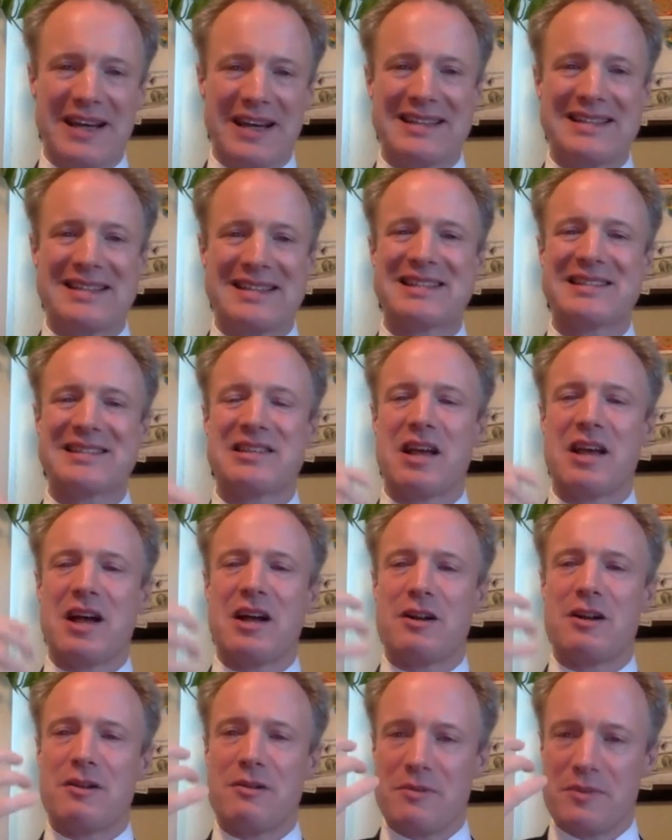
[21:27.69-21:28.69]
It just
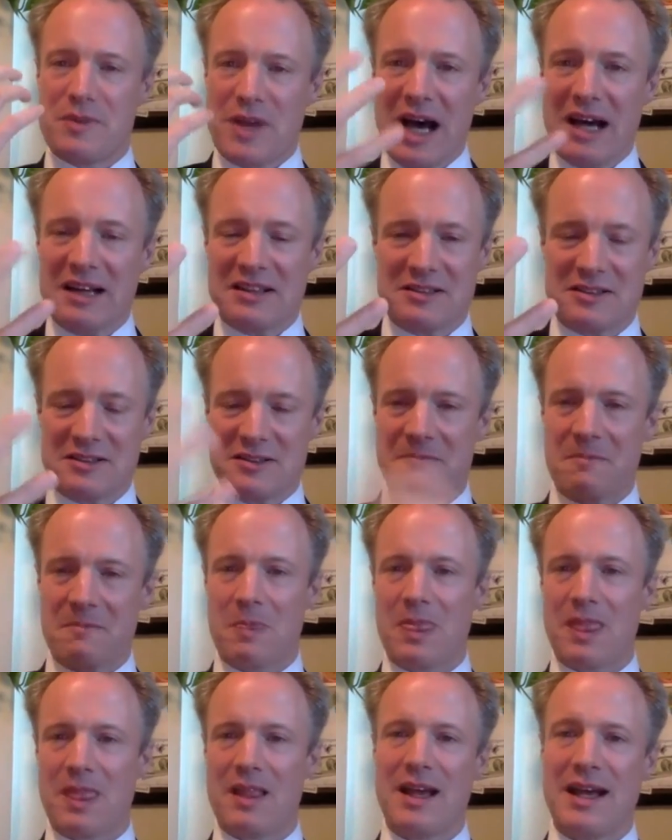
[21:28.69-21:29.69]
does.
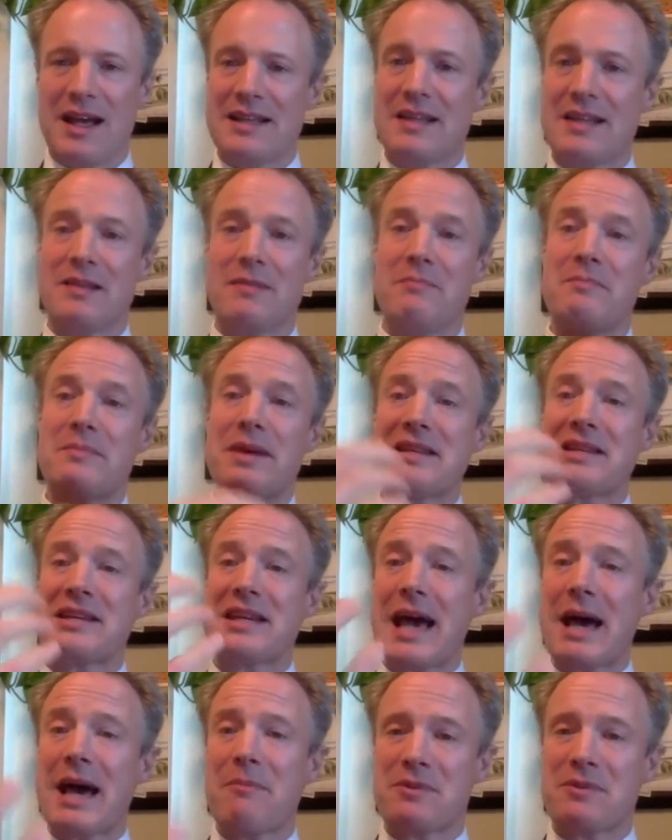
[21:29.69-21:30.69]
And then the magic
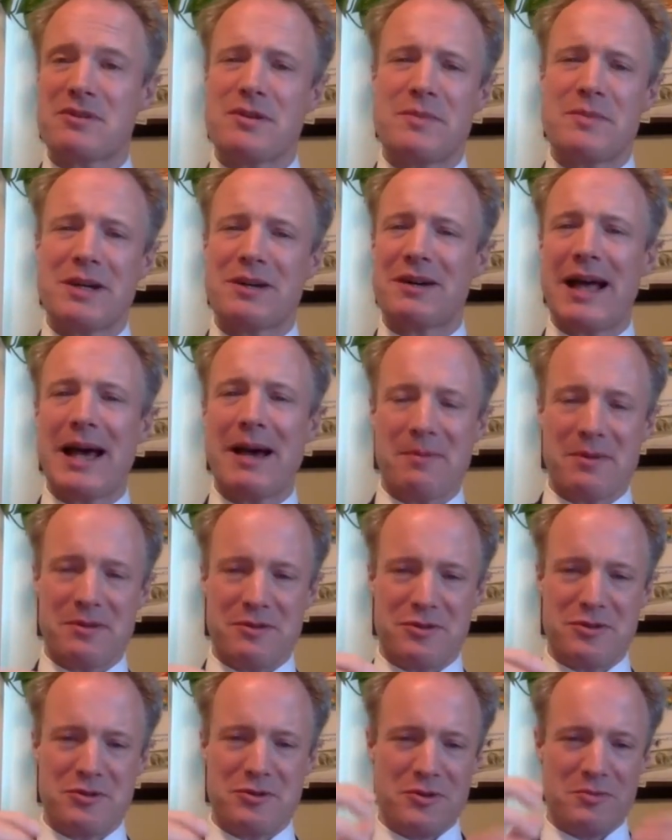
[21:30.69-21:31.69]
happens, the miracle
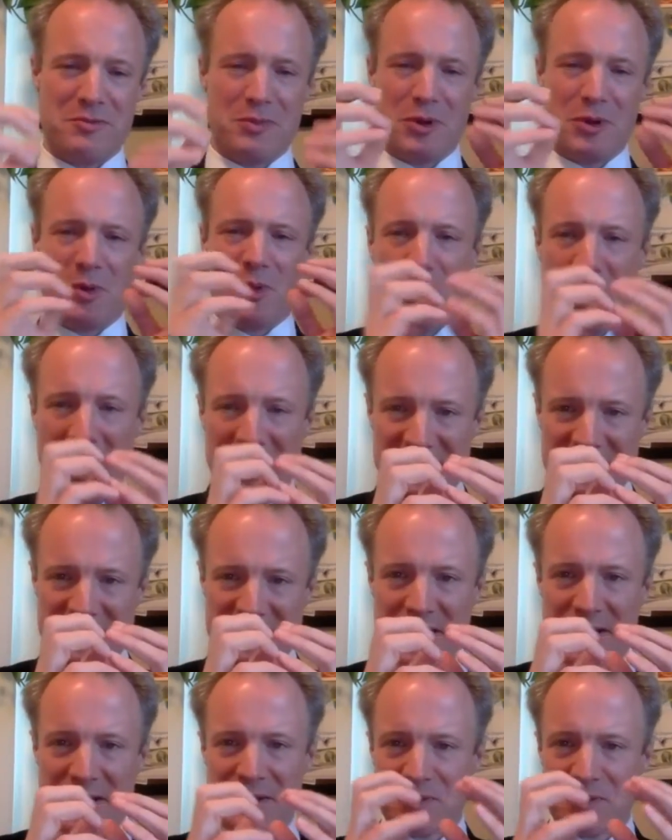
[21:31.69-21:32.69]
happens. You become one
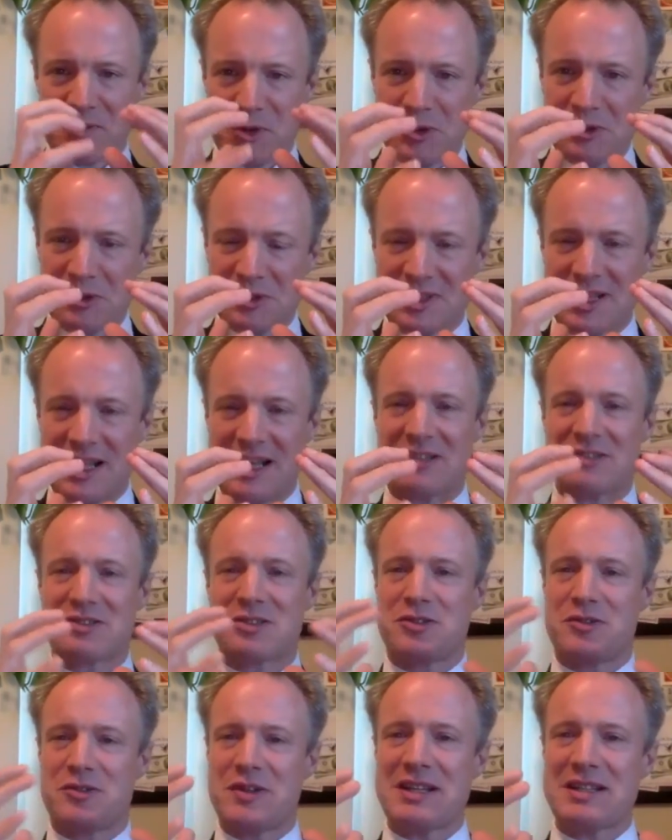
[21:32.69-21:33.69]
cell, two cells,
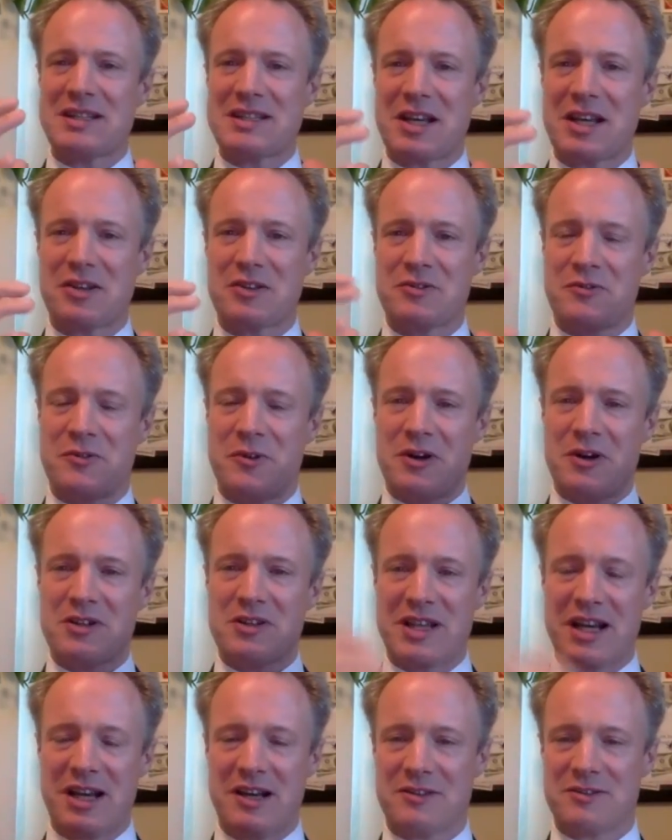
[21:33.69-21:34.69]
three cells, four
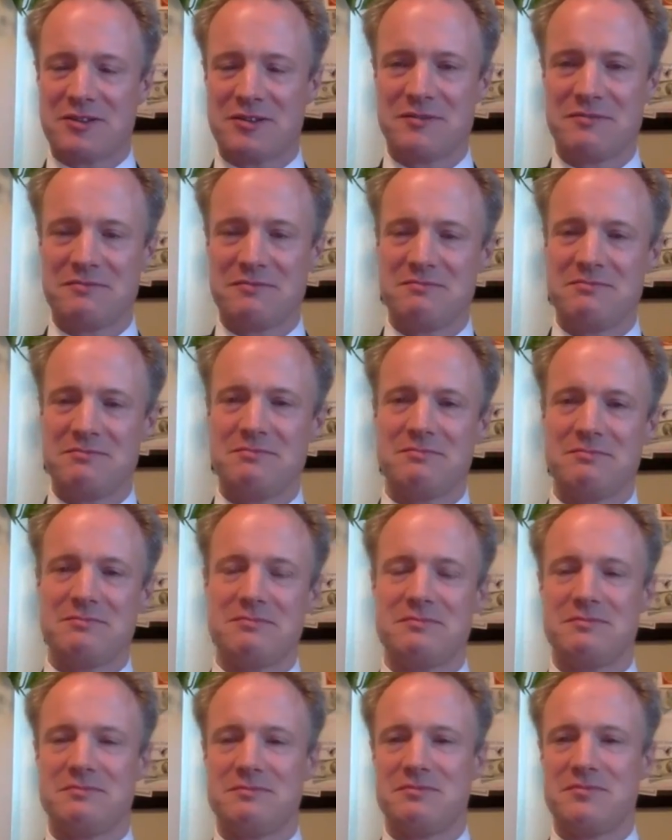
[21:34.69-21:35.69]
cells.
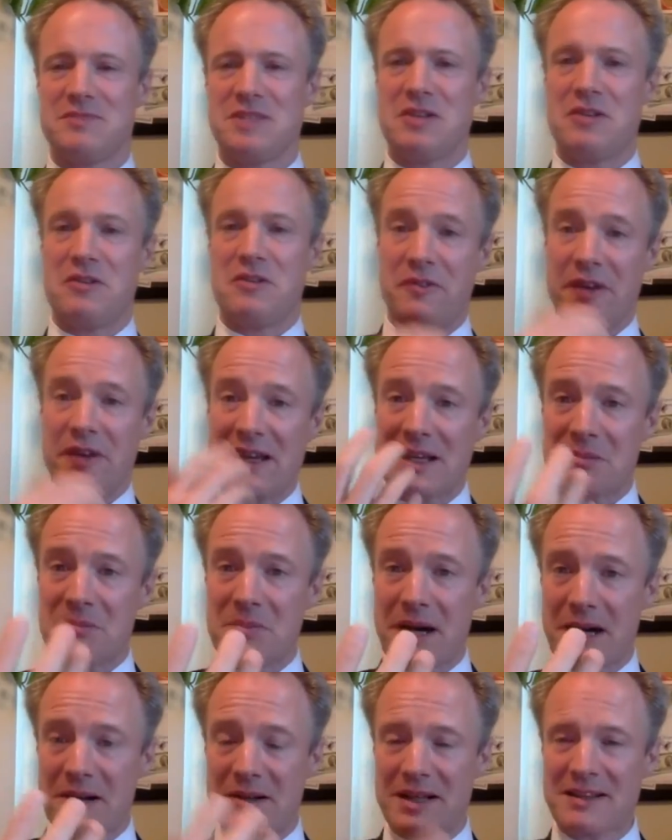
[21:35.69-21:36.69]
Did you think
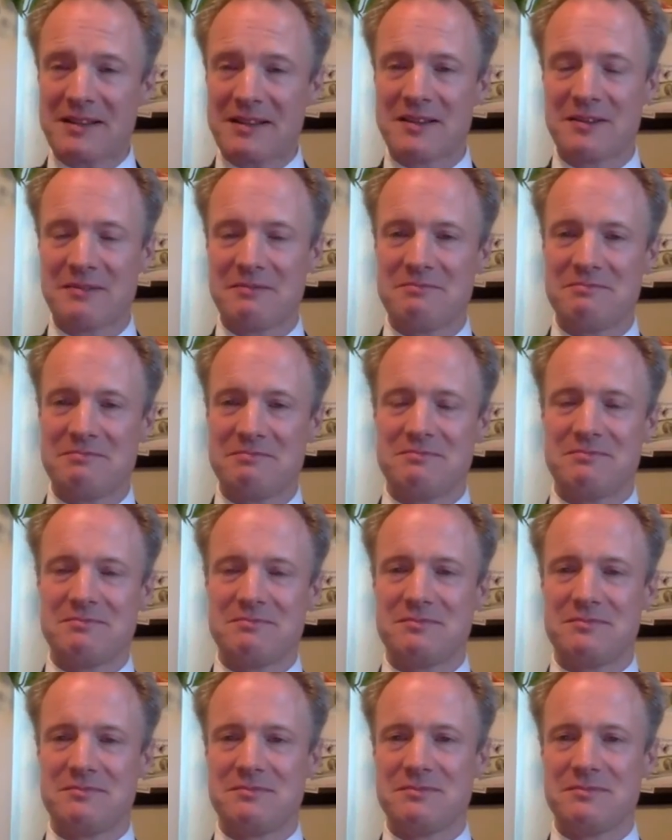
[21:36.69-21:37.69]
about it?
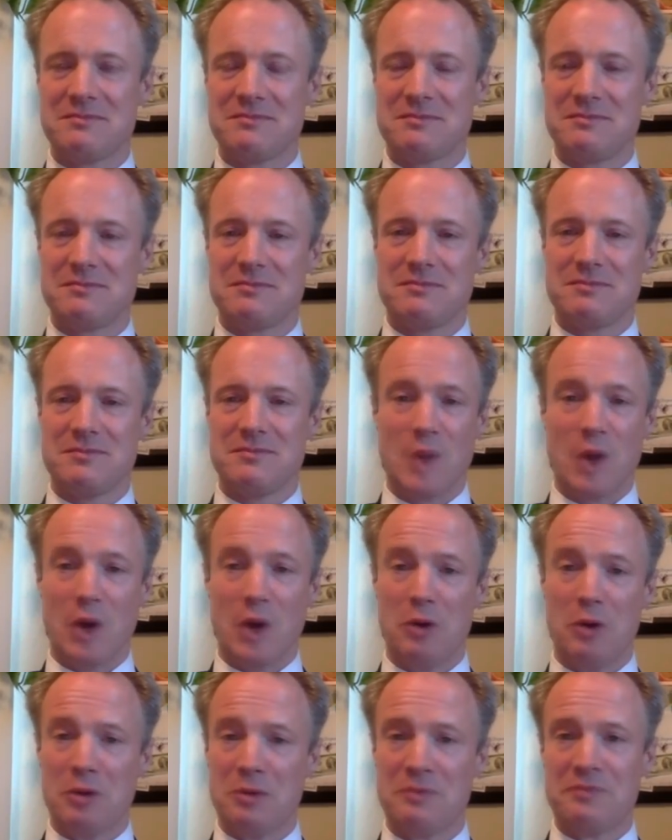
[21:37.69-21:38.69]

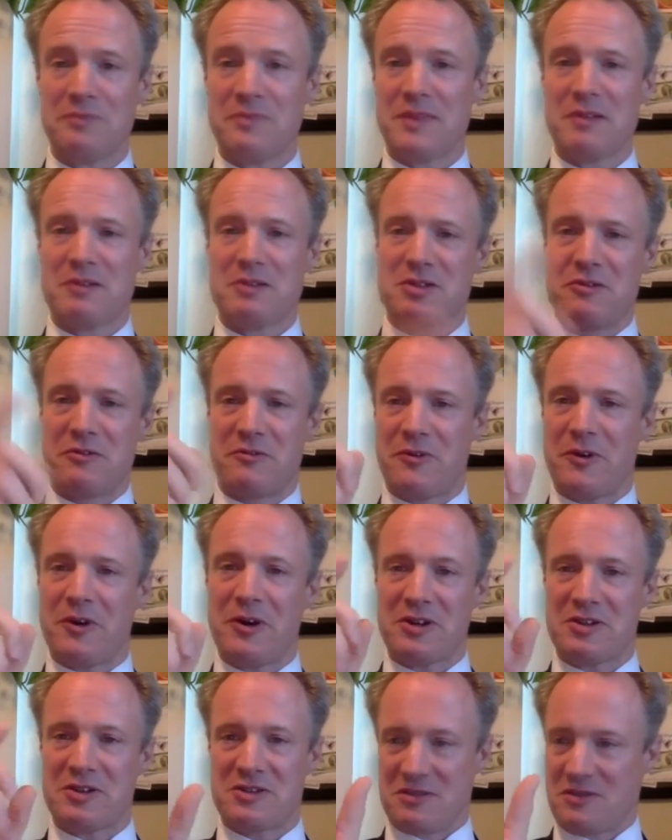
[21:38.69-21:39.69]
No, because the
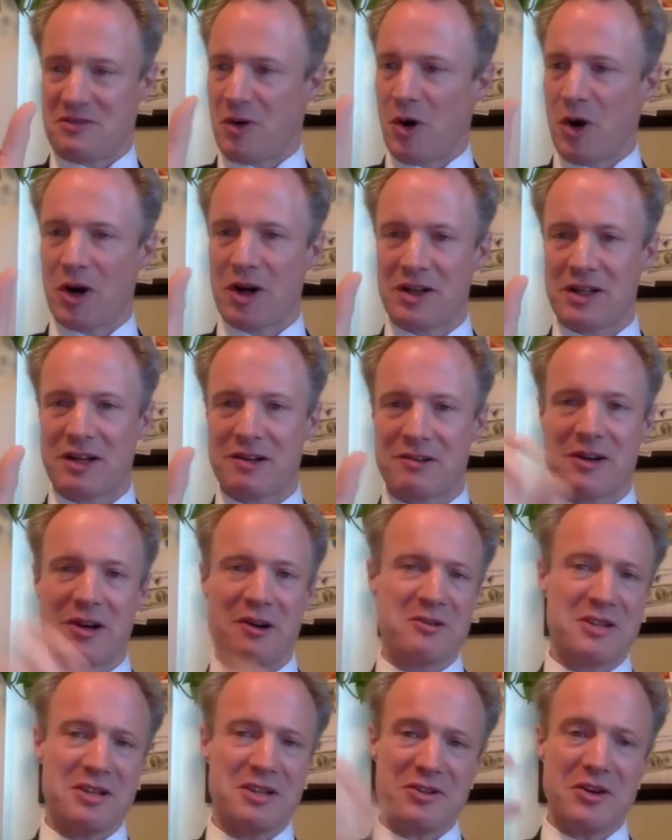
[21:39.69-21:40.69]
first organ that
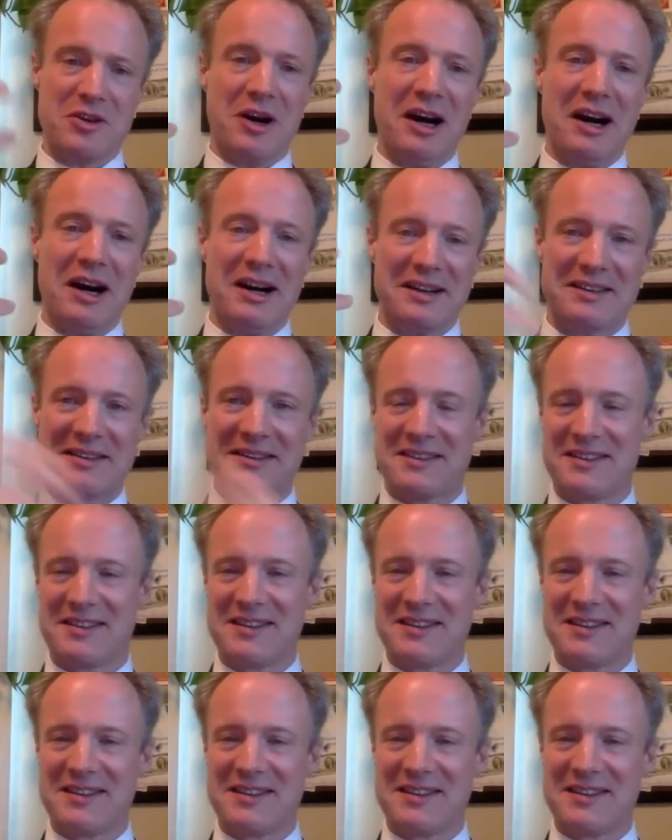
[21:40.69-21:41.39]
grows is your heart.